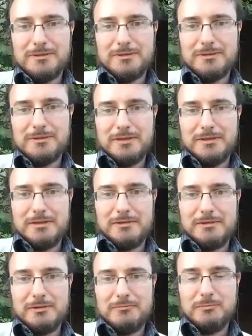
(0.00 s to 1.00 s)
uh, of
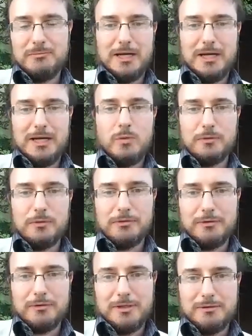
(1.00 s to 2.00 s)
Blackwater,
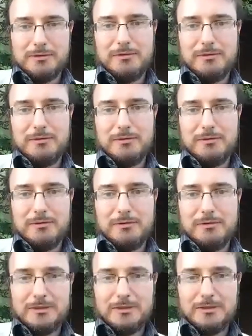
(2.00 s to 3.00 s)
and now whatever they
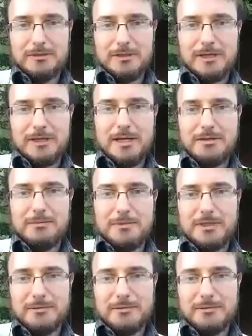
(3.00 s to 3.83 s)
call it, Academi